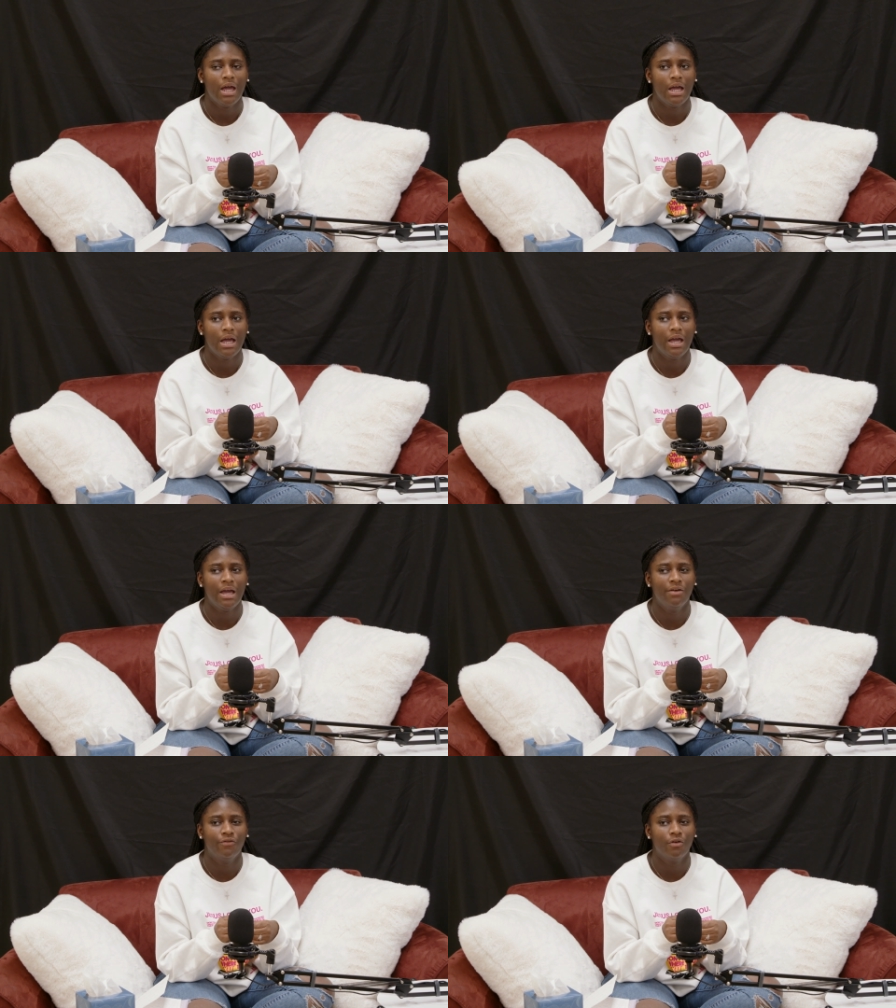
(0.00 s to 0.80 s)
And
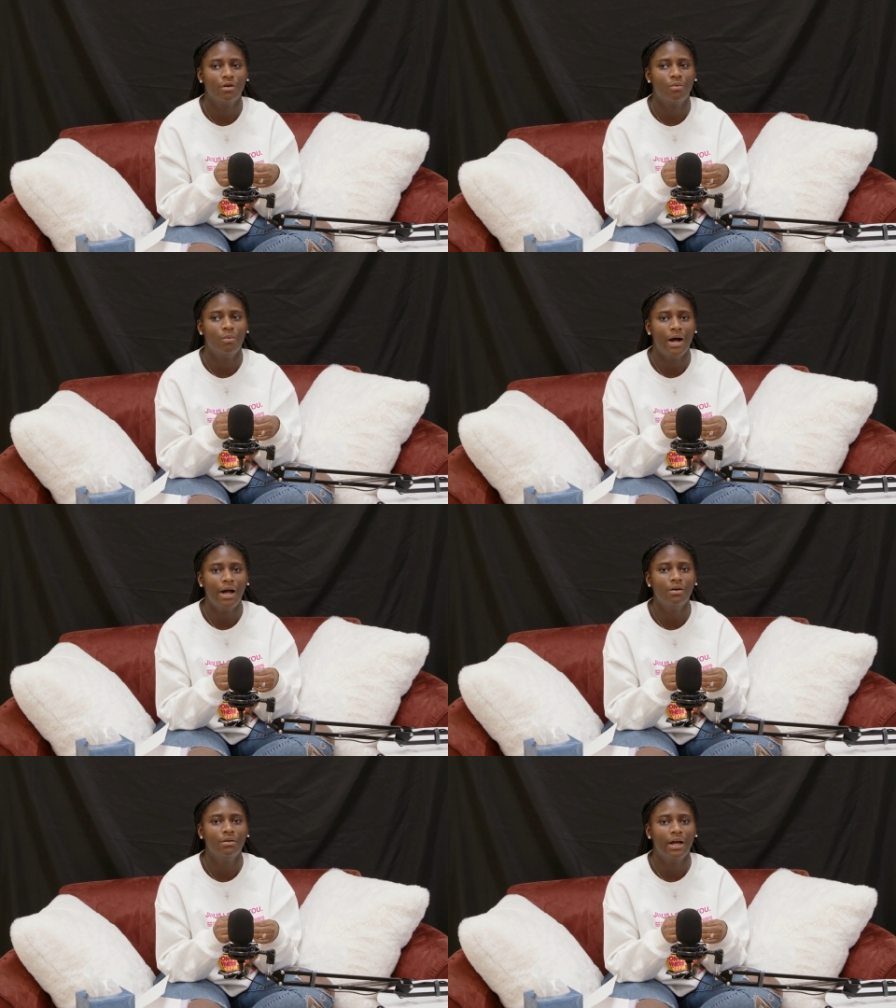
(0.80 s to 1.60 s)
for a
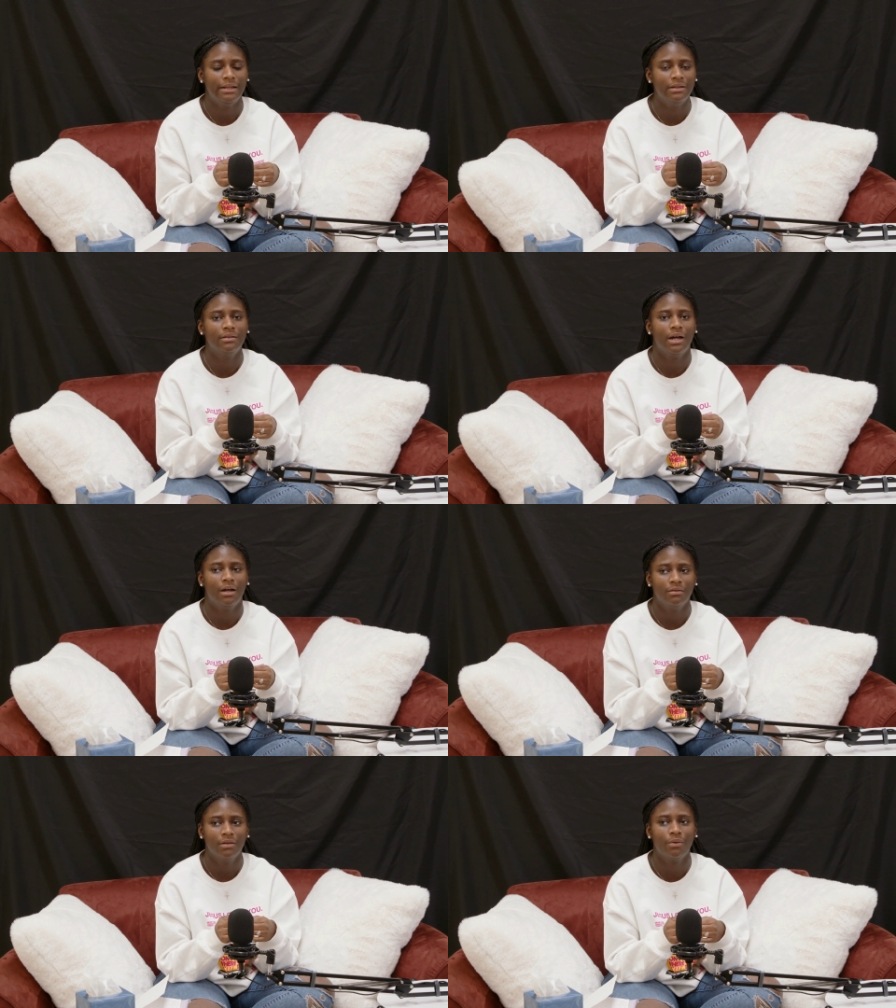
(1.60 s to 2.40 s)
while, I did that.
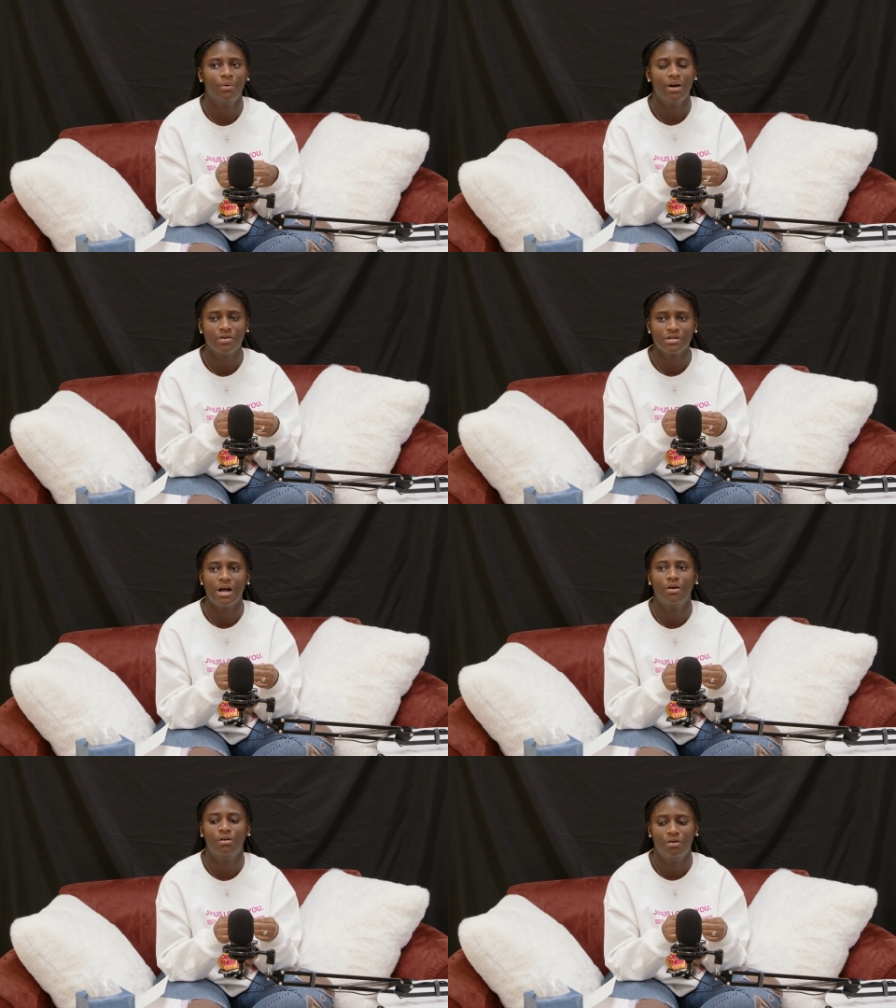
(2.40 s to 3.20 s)
Like, whenever I was
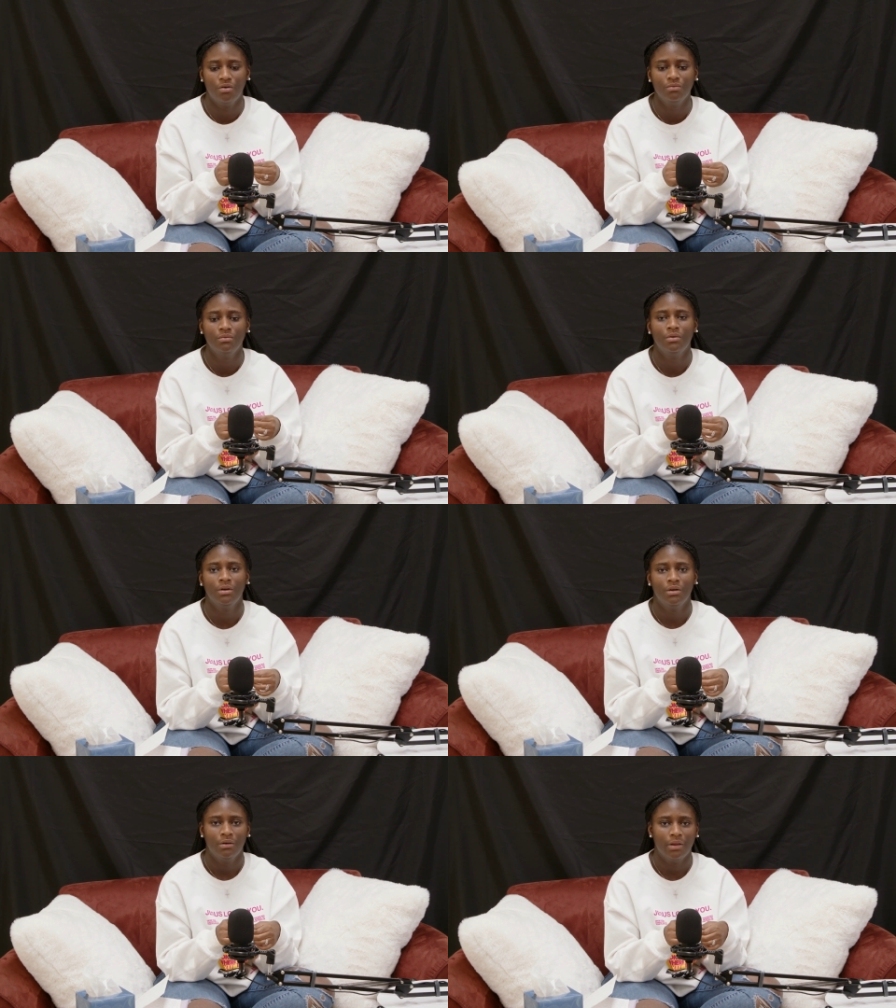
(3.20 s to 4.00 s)
all alone,
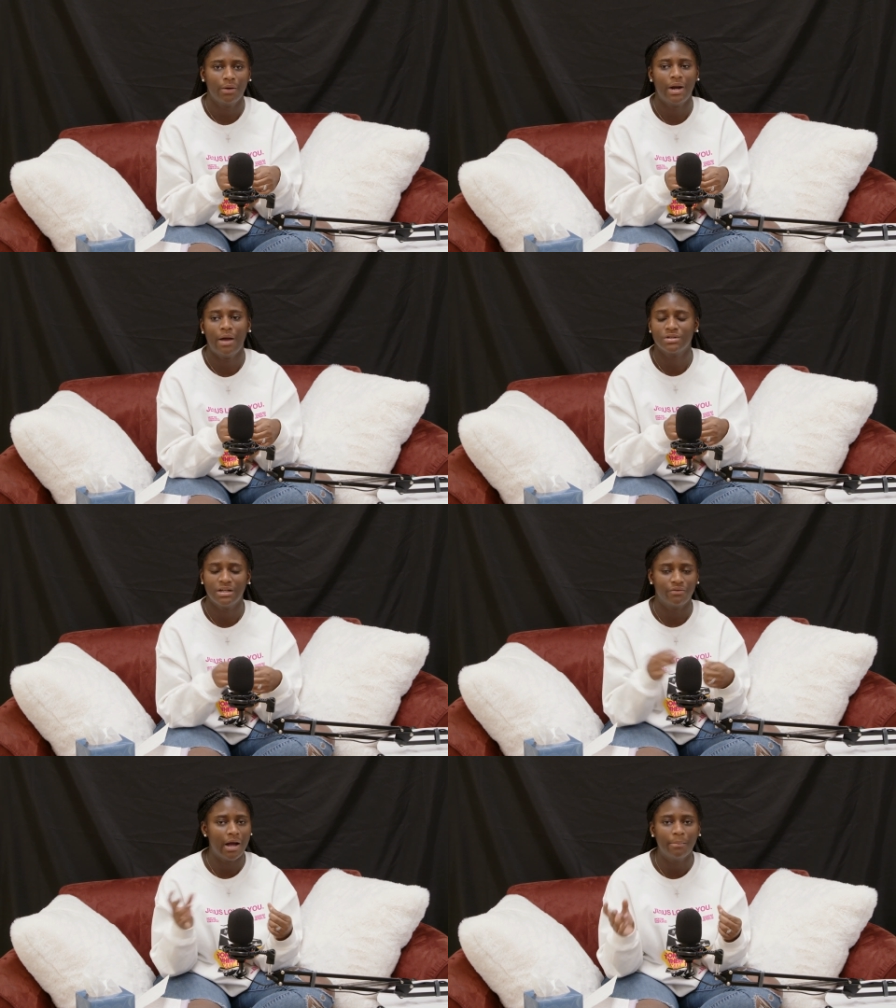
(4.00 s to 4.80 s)
like, when I wasn't
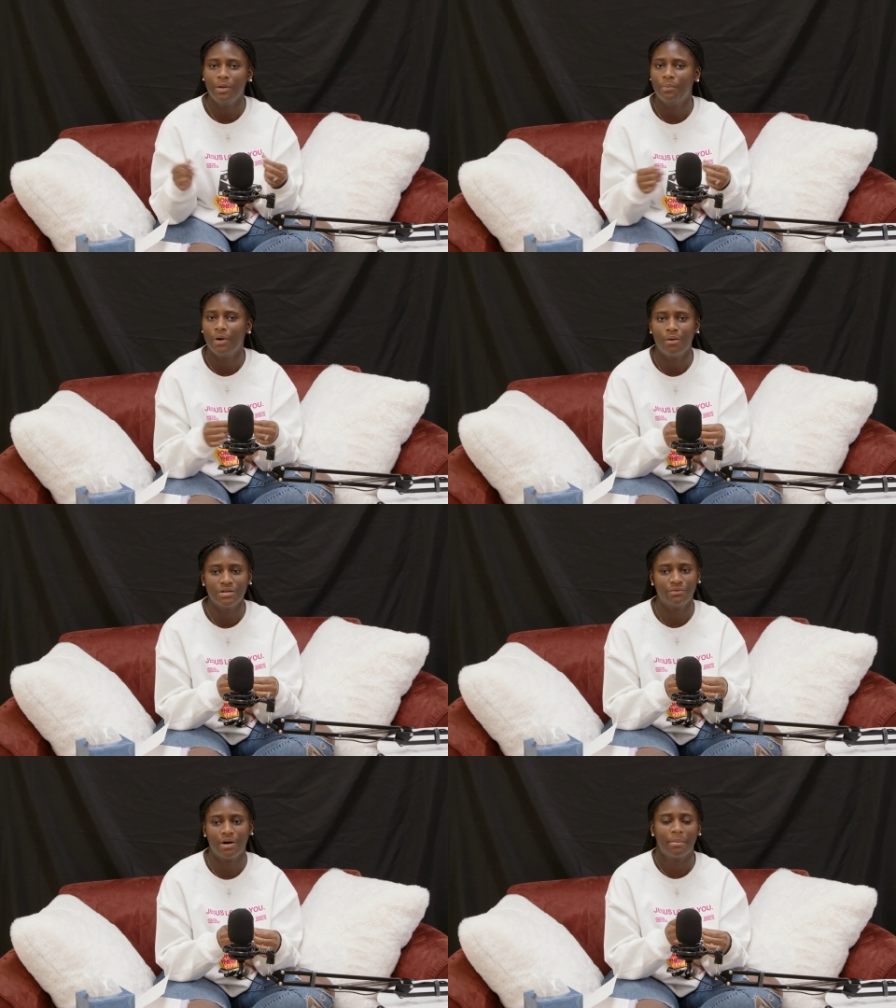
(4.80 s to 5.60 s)
around people, I wasn't
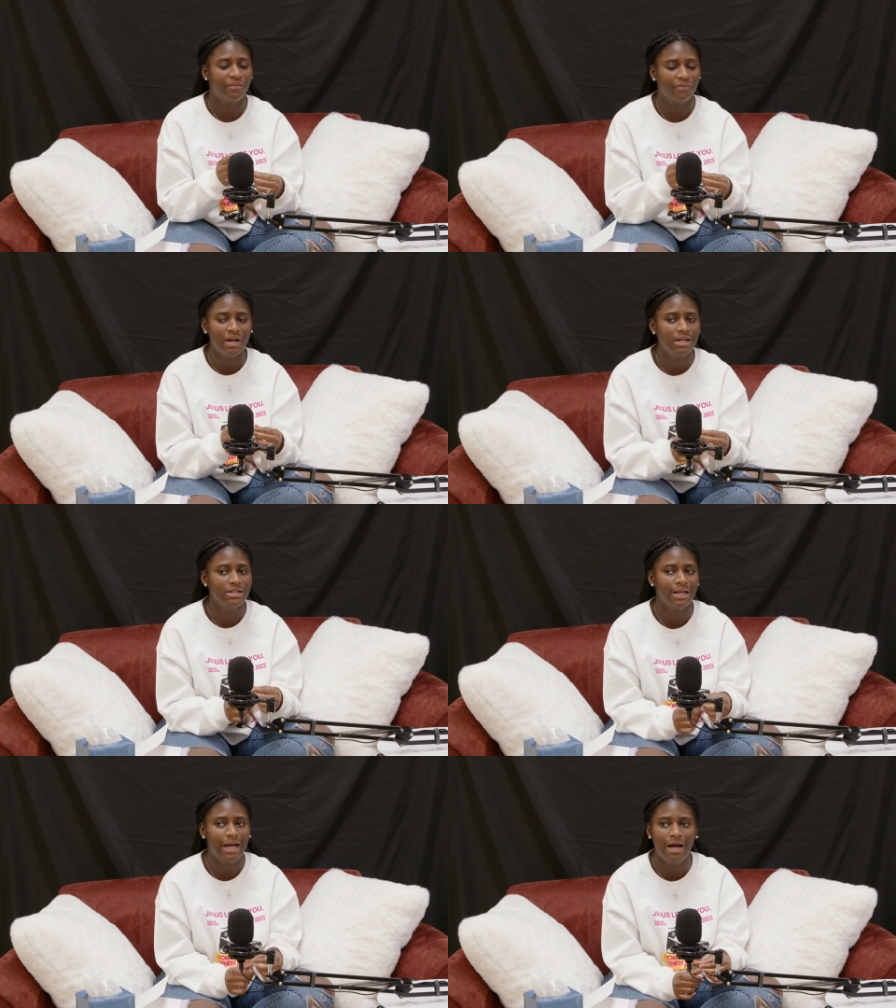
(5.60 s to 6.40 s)
around my friends,
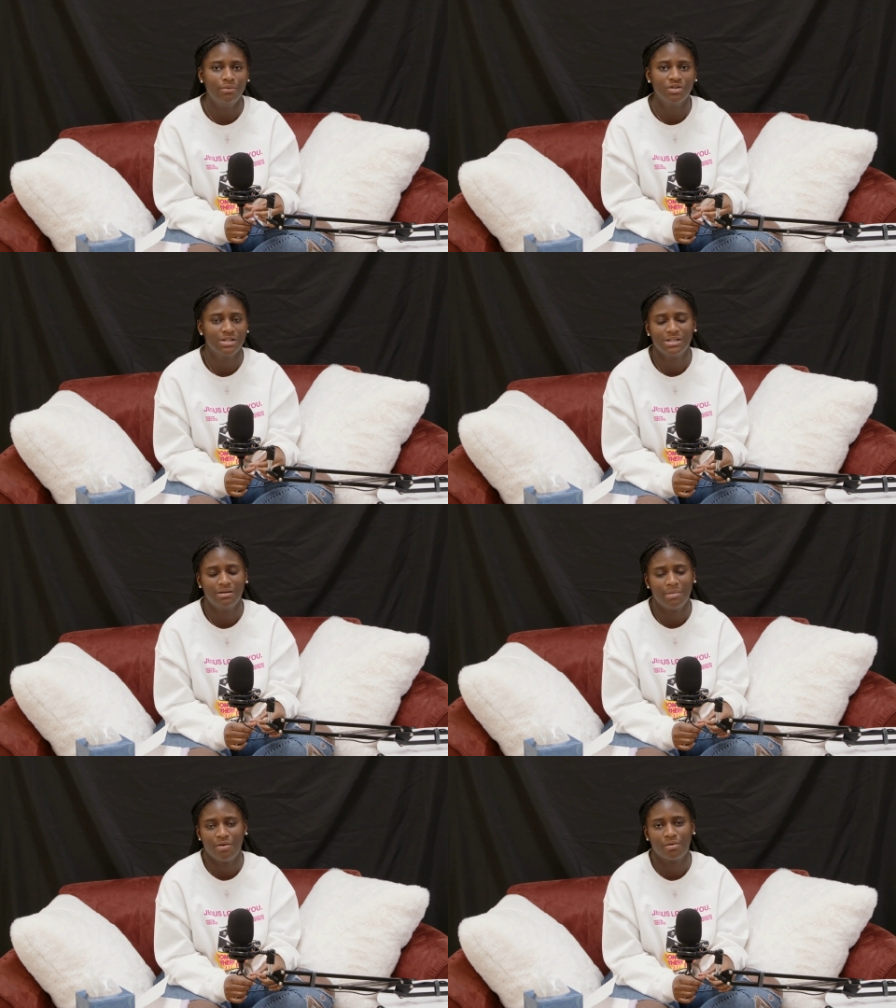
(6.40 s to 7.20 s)
I would just sit in
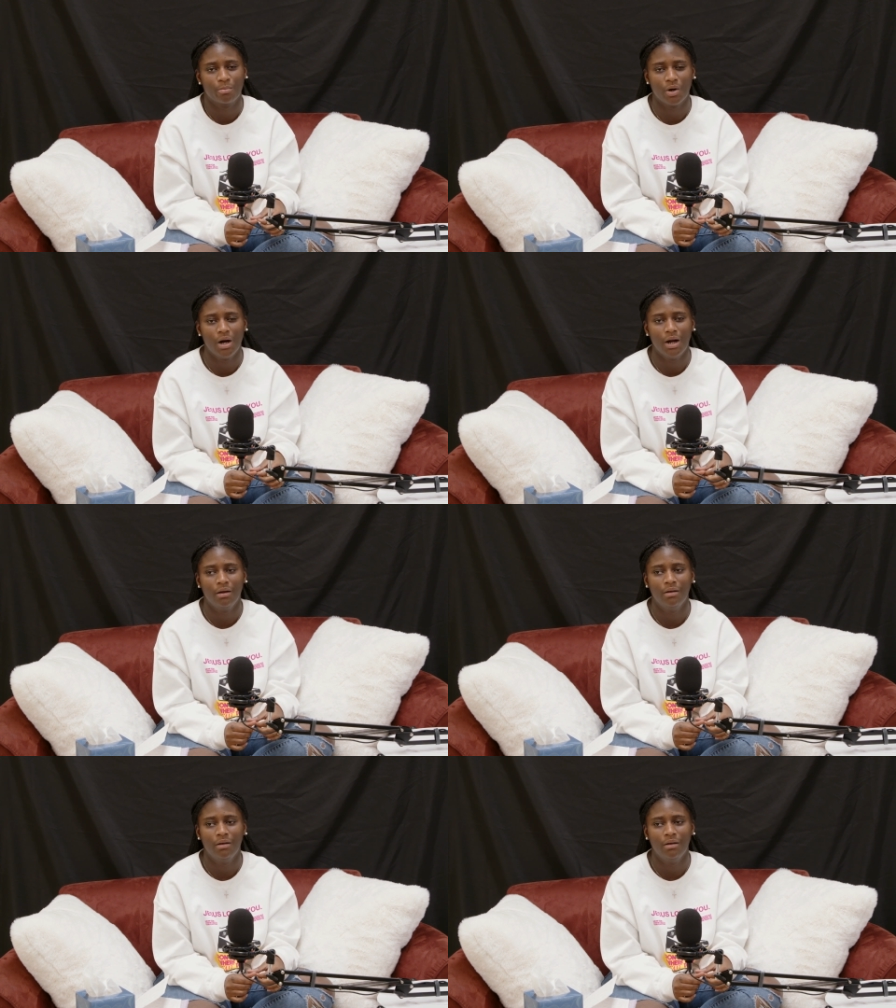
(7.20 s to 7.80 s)
my room and cry.